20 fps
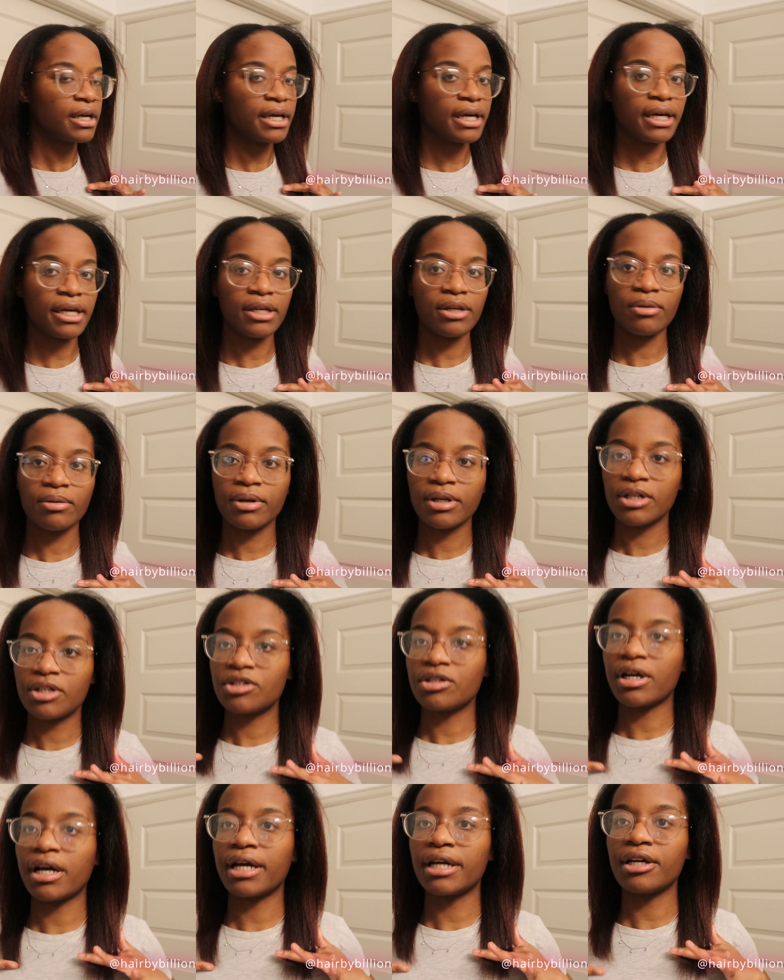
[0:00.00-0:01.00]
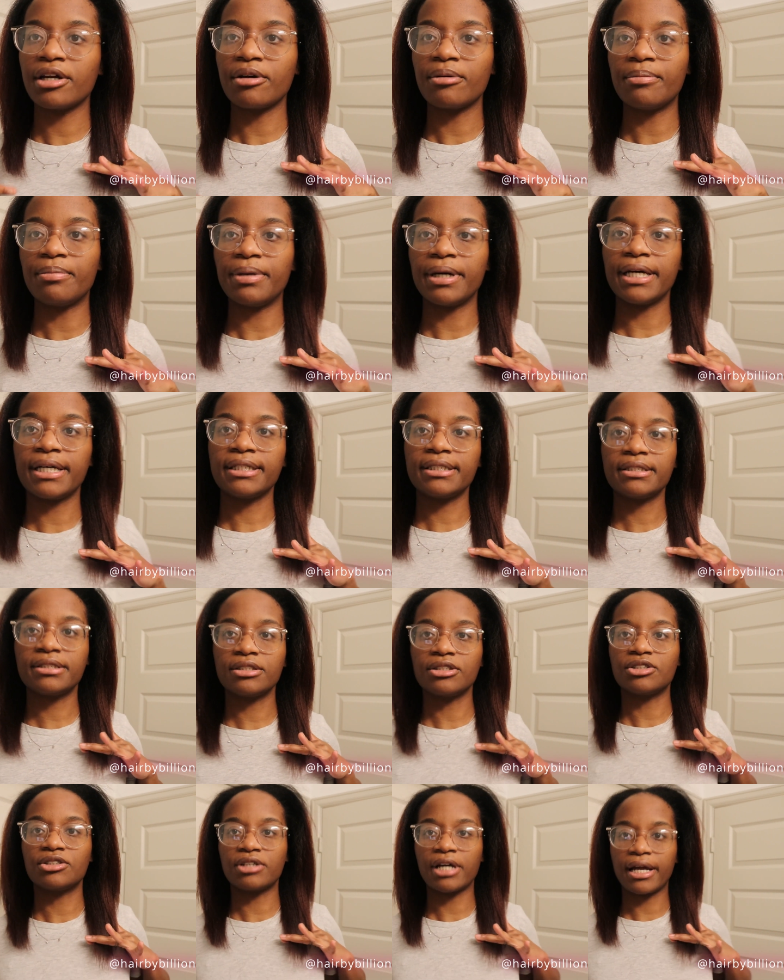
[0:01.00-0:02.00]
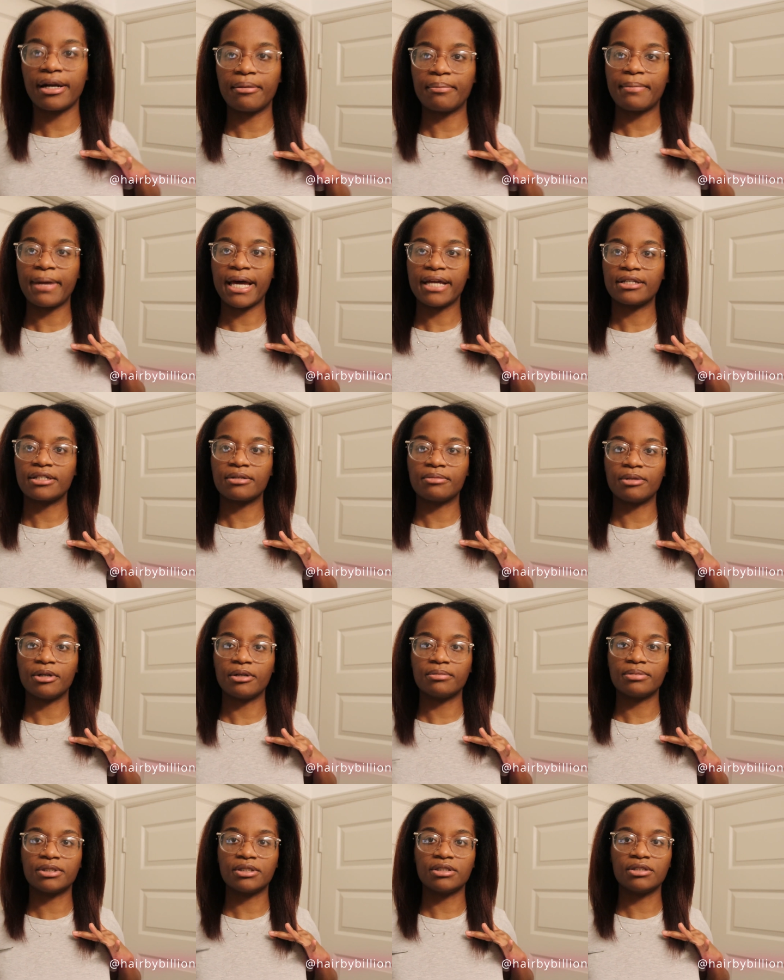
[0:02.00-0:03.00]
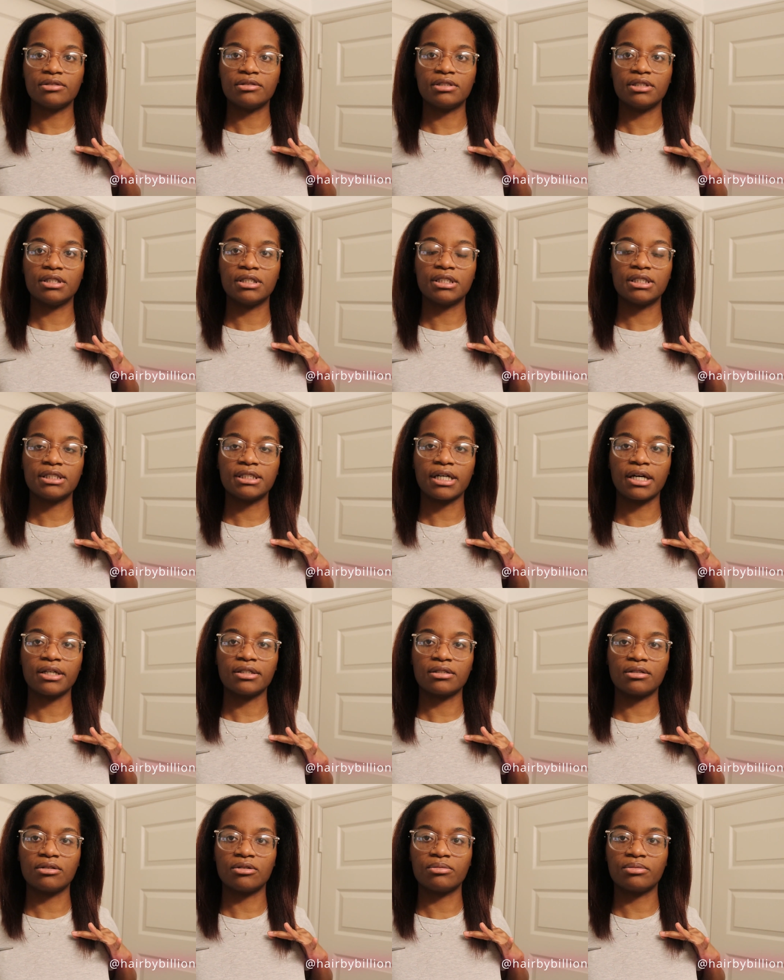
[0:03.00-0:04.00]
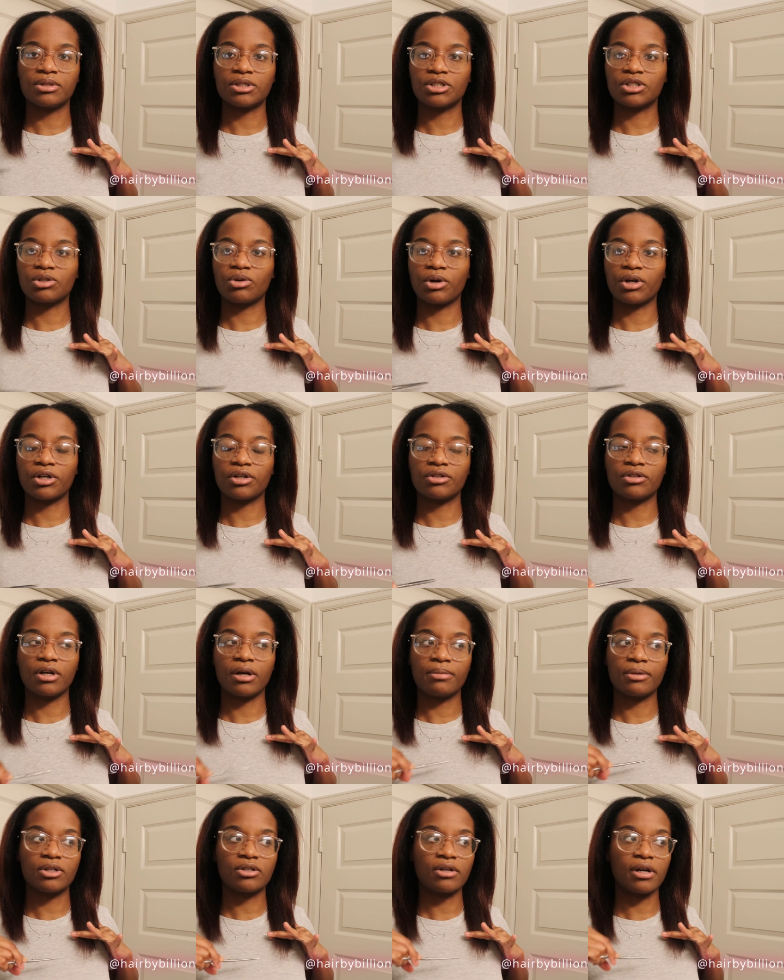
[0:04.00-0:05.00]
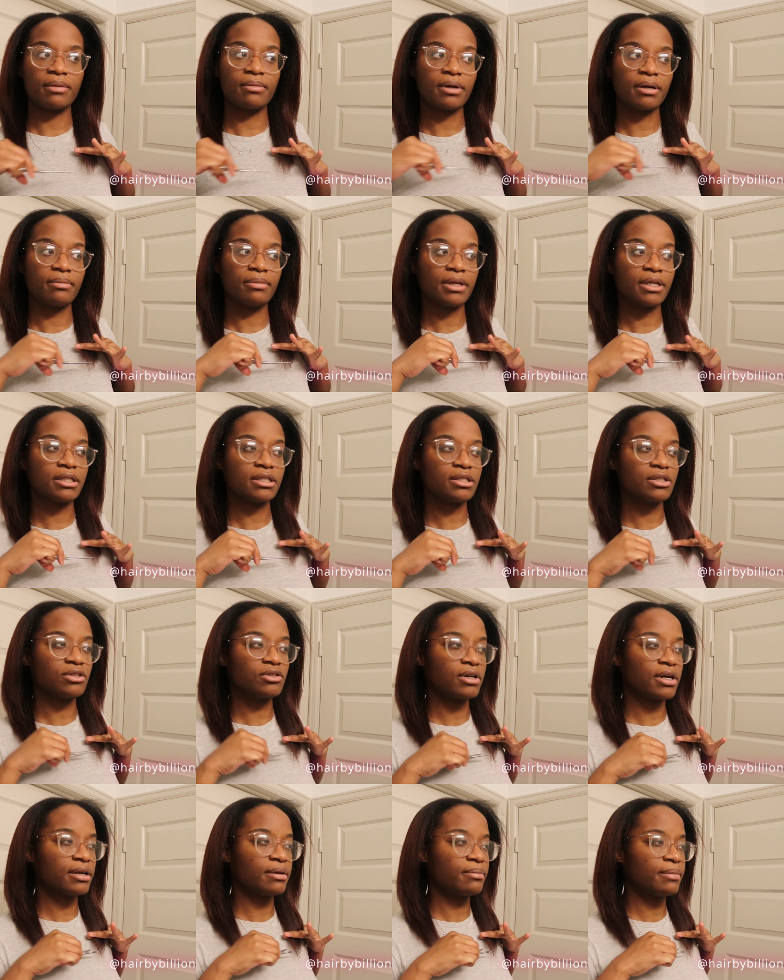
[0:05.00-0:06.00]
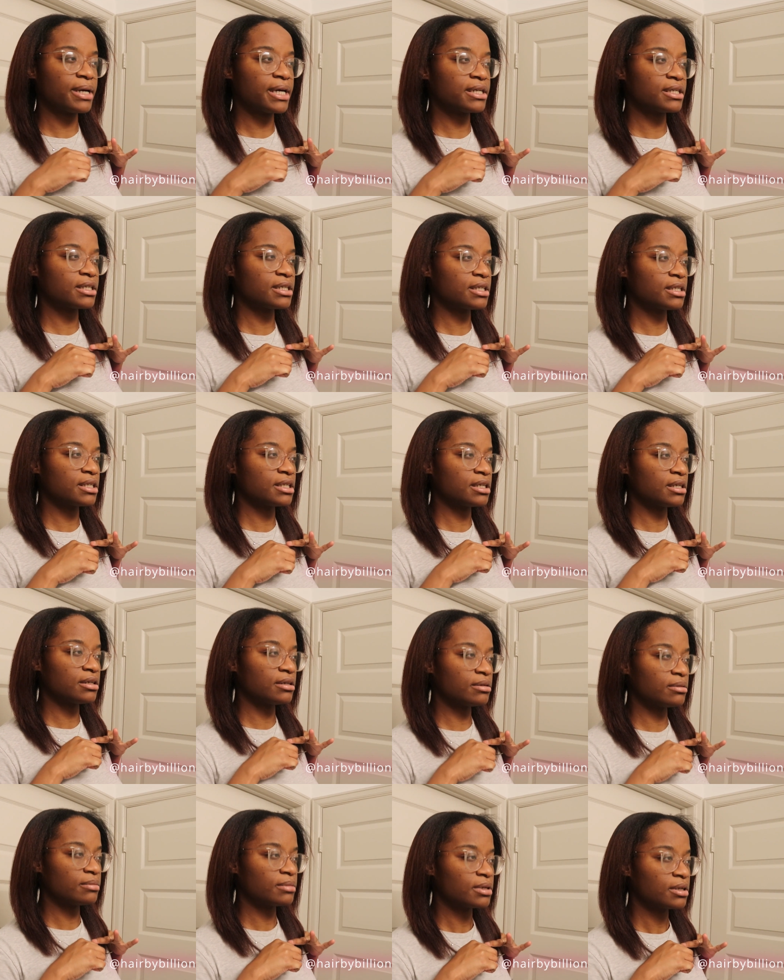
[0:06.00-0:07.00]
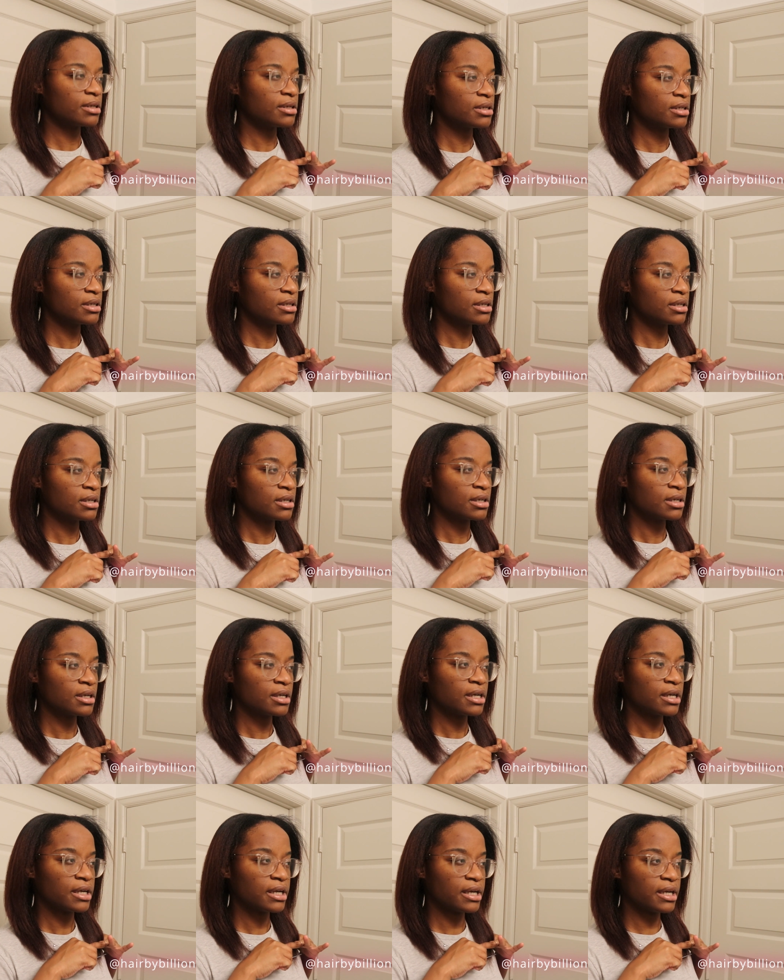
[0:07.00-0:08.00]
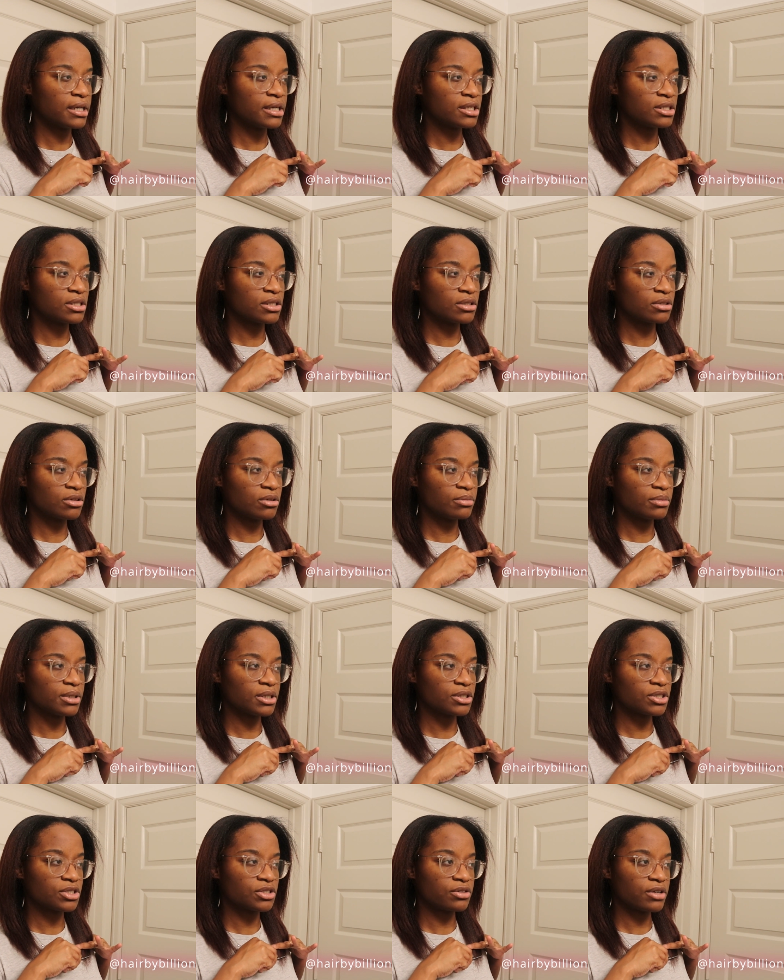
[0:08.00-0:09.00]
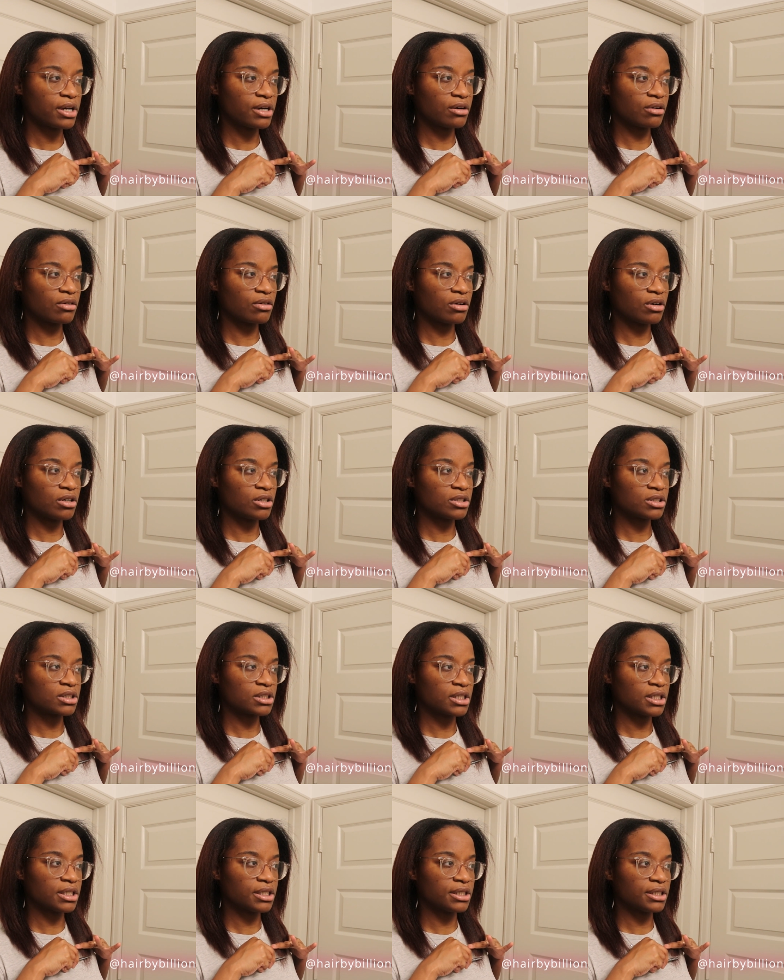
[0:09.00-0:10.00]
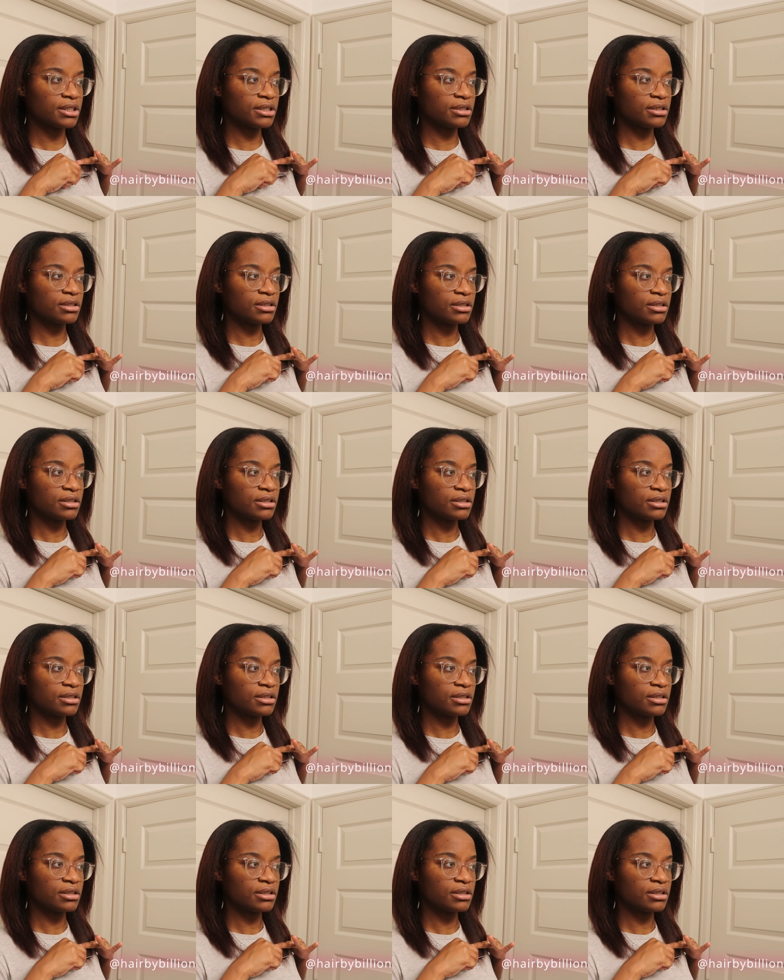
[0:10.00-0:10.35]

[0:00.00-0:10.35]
And you want to try your best to try to match them up. So you see this side is a little bit shorter, so I'm going to try my best to try to match this up. And it's just going to be a straight across cut.